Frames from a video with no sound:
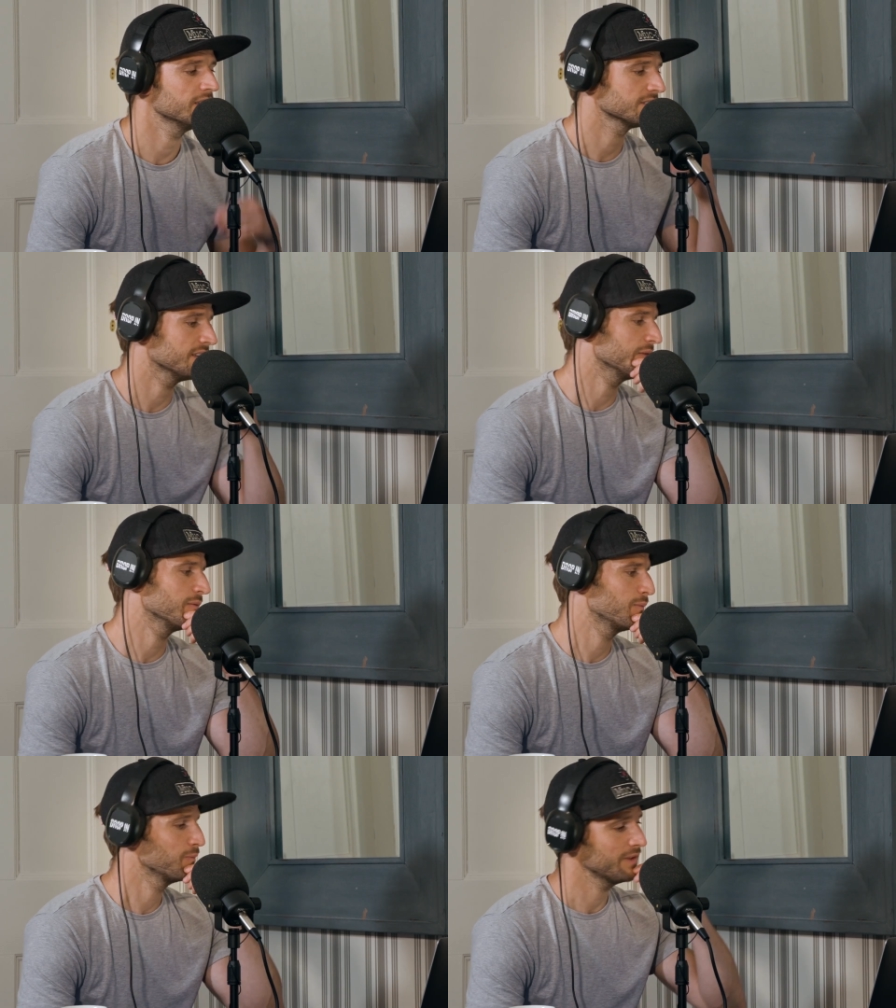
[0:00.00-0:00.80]
it's like
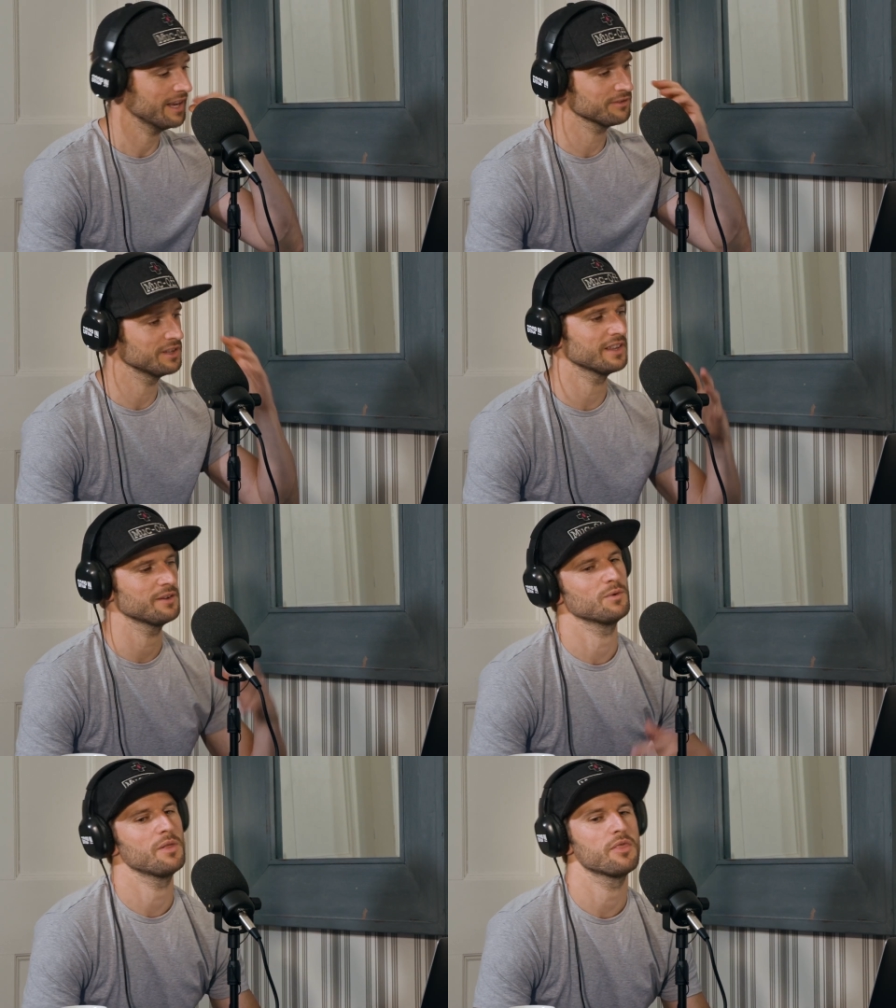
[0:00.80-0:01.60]
definitely
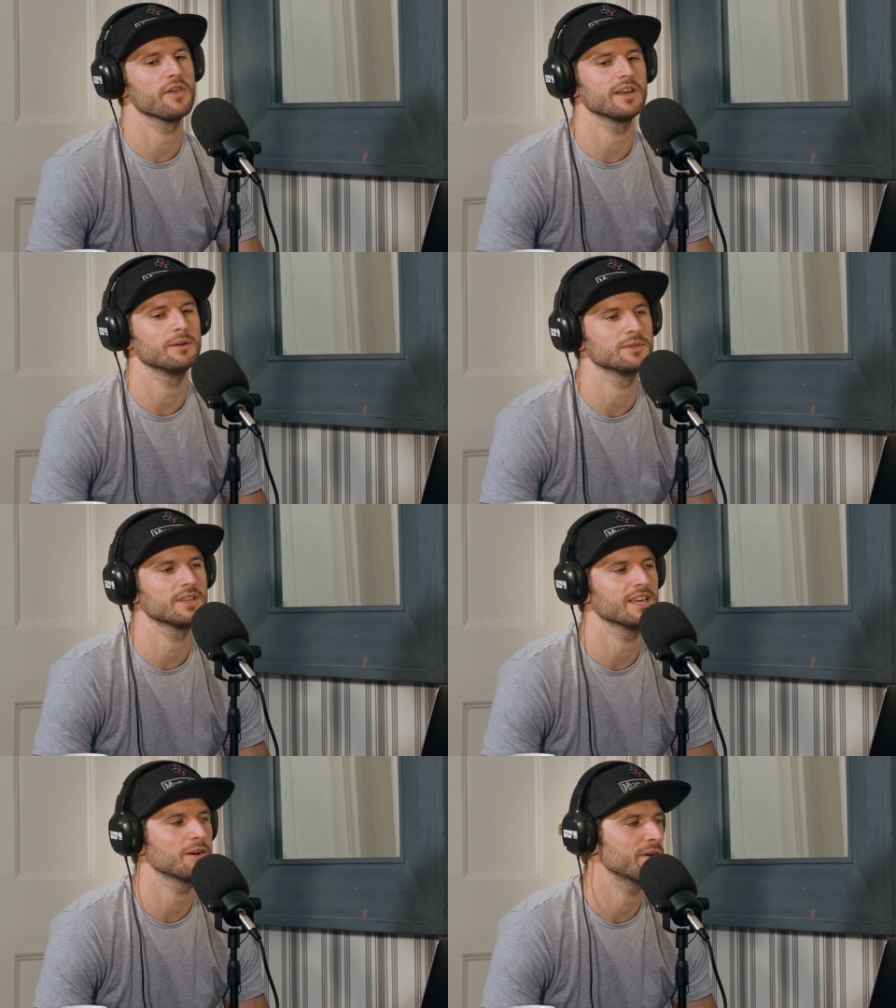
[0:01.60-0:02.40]
like one thing I would
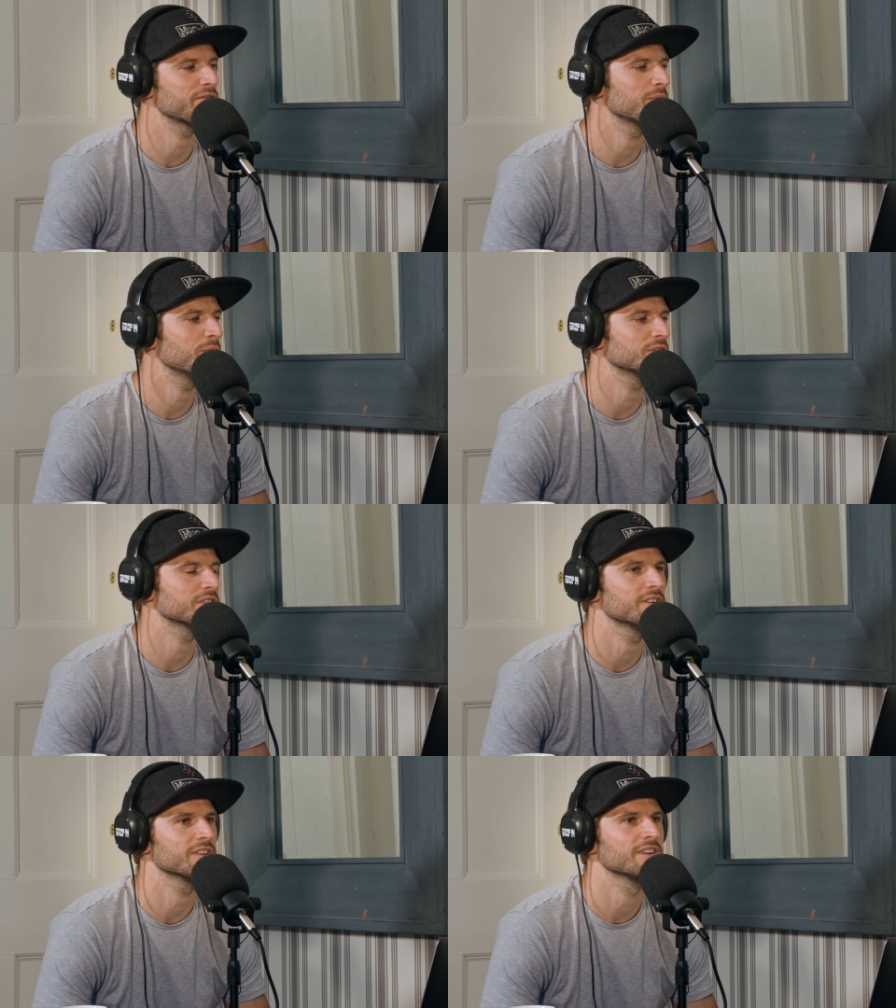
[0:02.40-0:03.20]
take away from
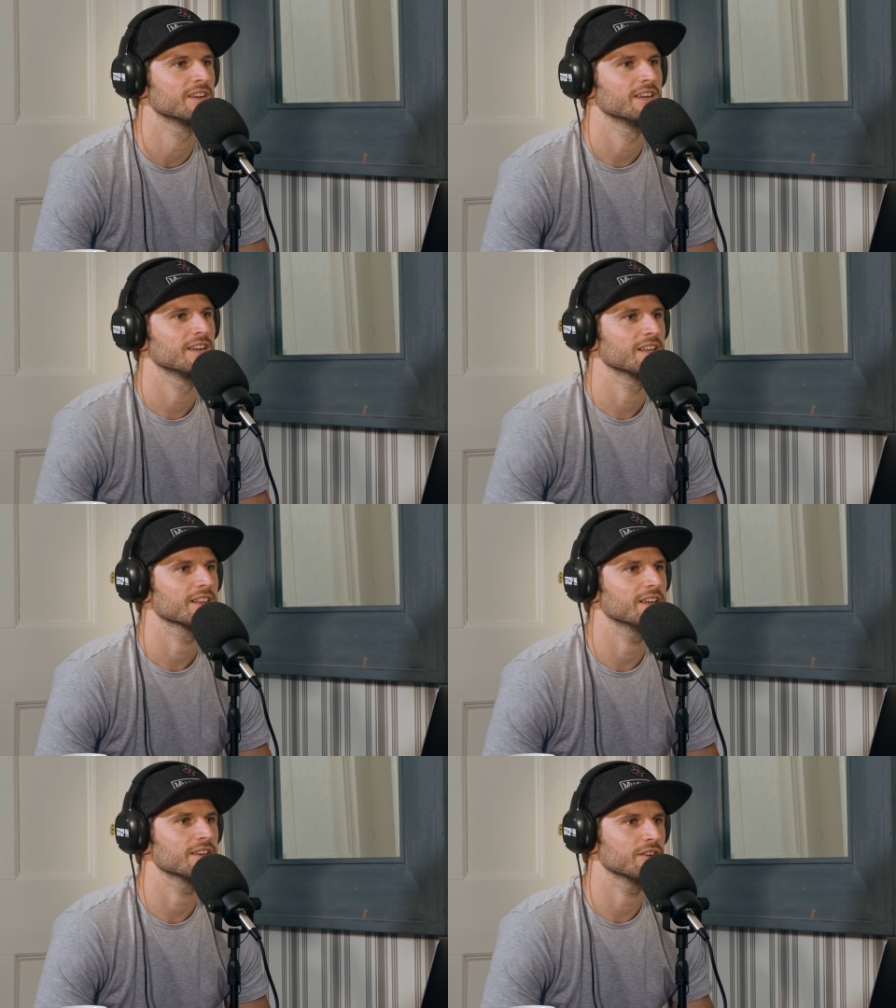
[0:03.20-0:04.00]
watching
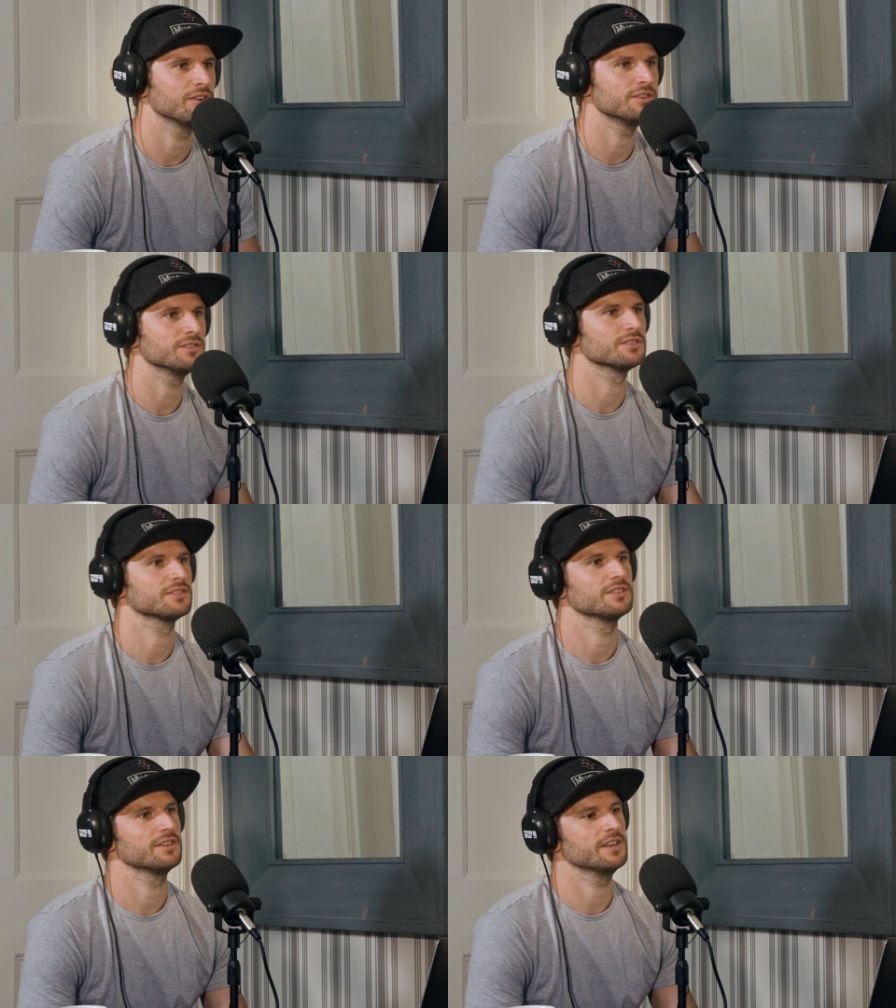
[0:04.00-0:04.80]
like
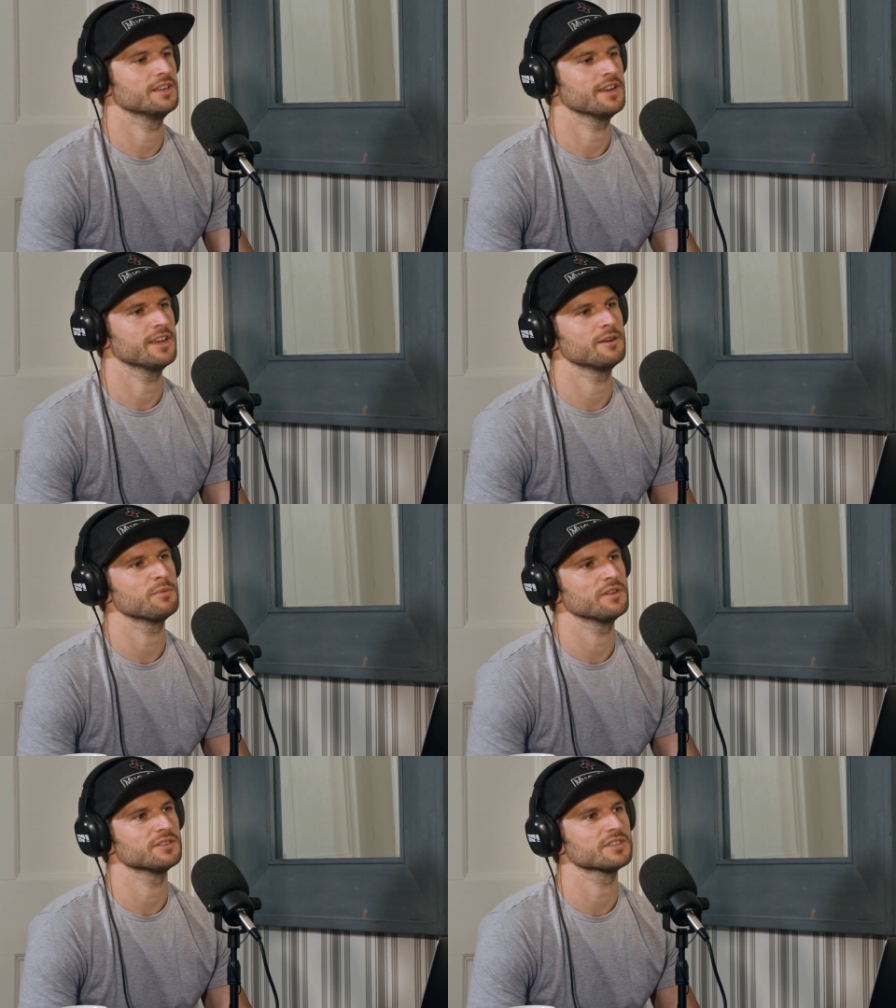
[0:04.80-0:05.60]
yours and your
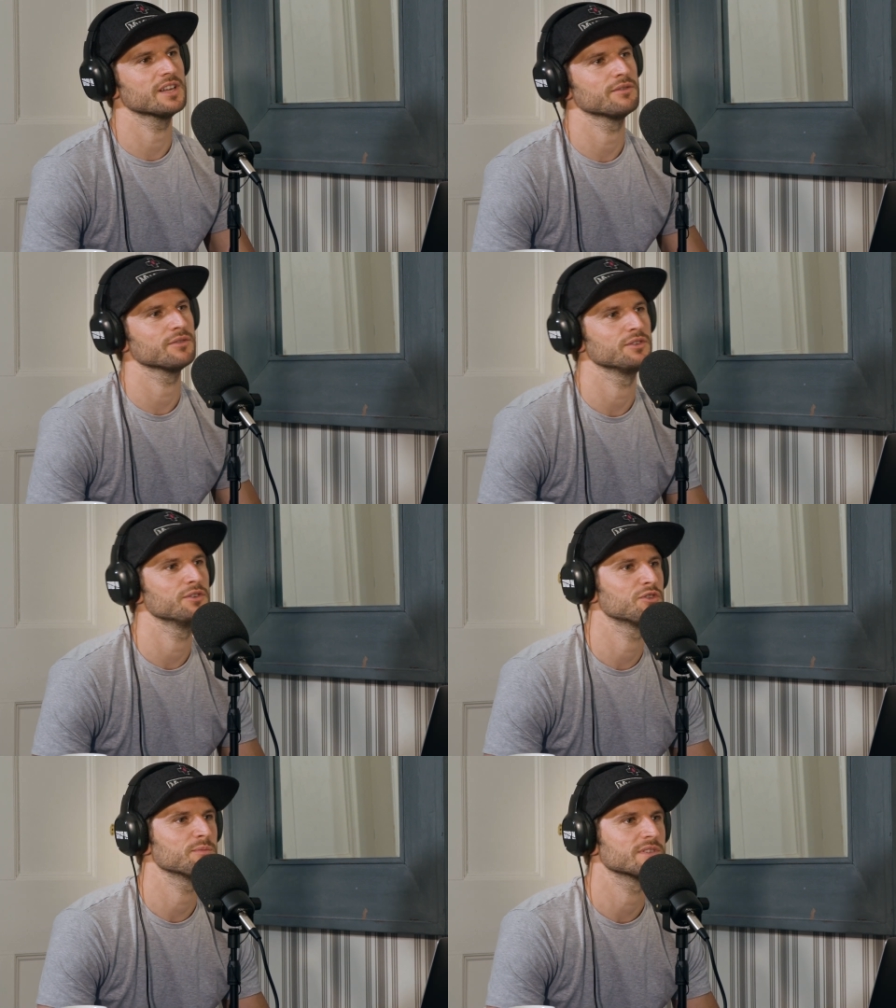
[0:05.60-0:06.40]
brother's stuff on
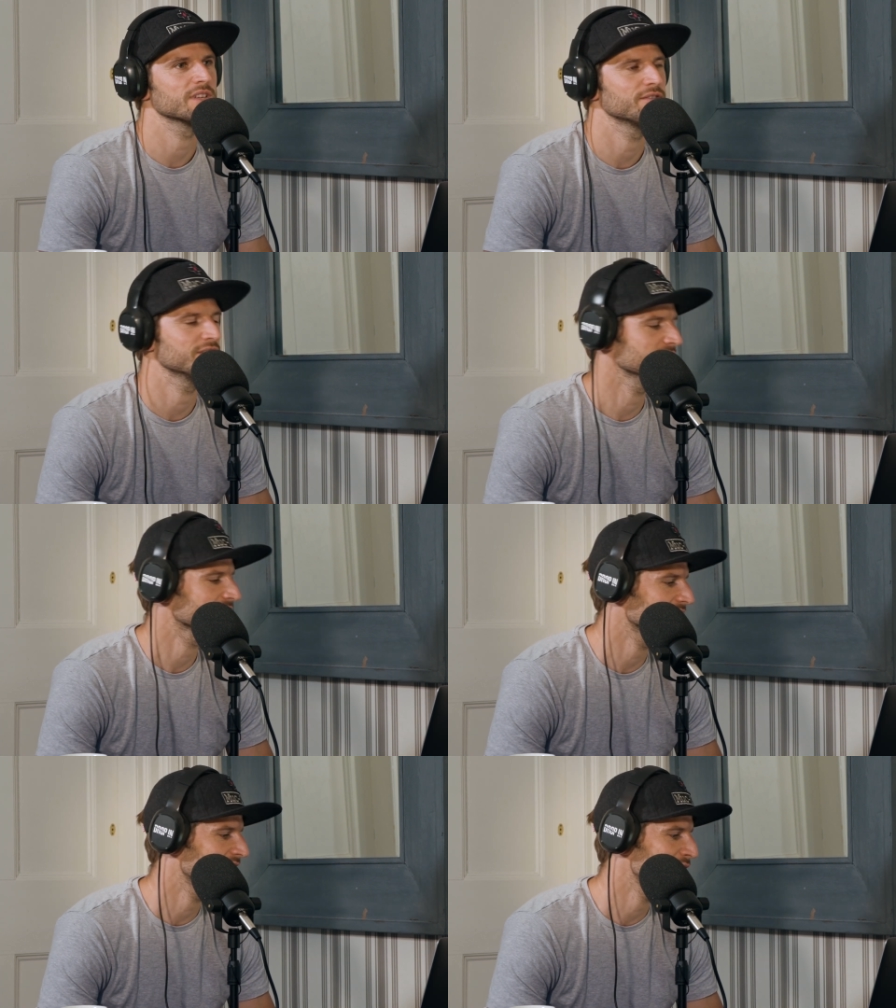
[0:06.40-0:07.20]
YouTube and stuff is
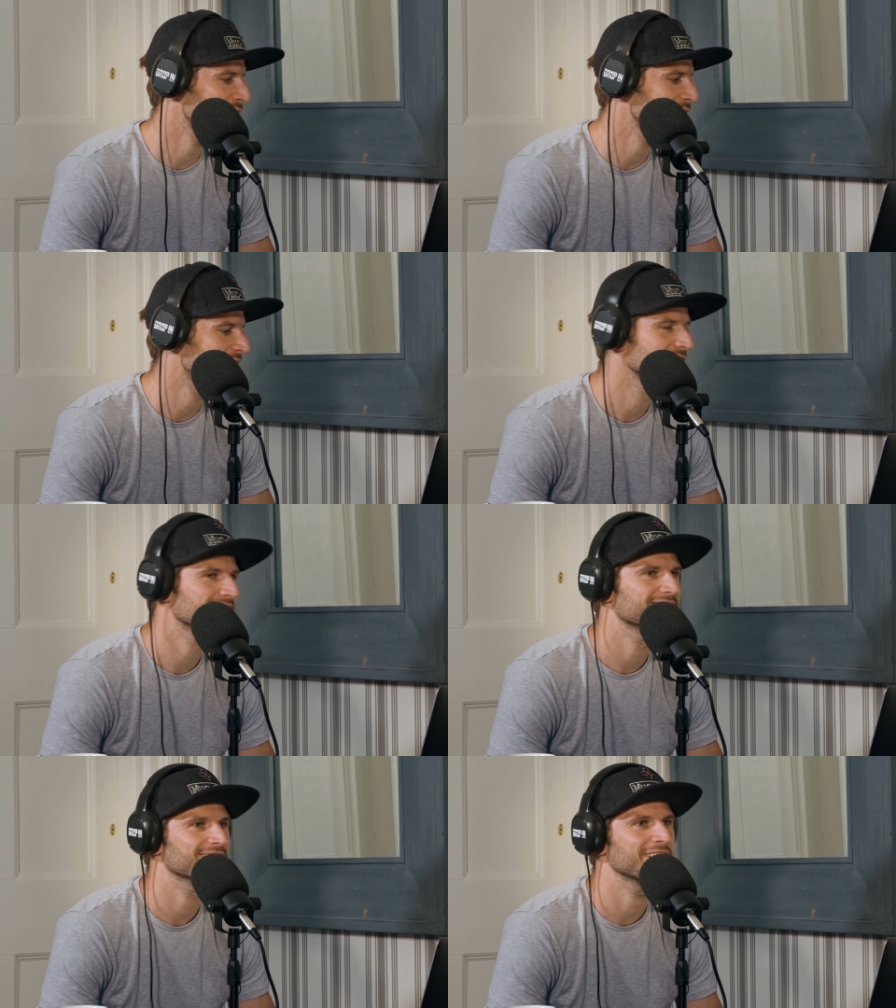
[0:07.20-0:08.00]
just like
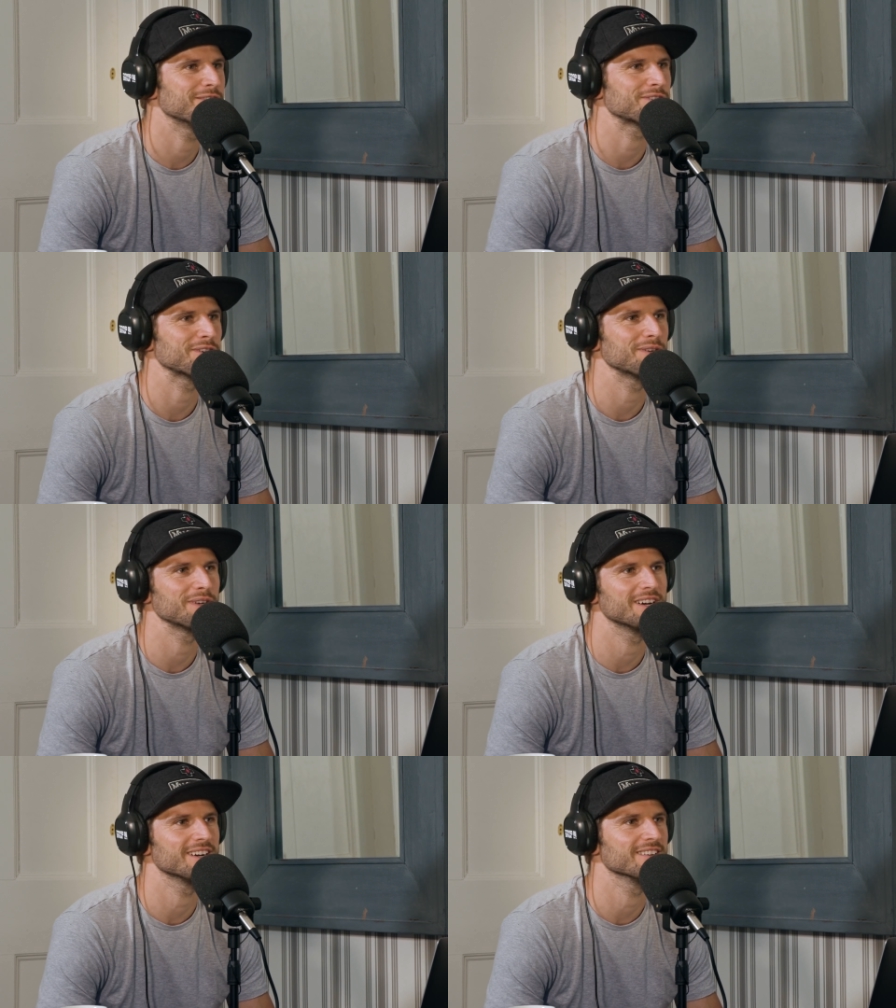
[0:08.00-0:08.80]
how chill you are,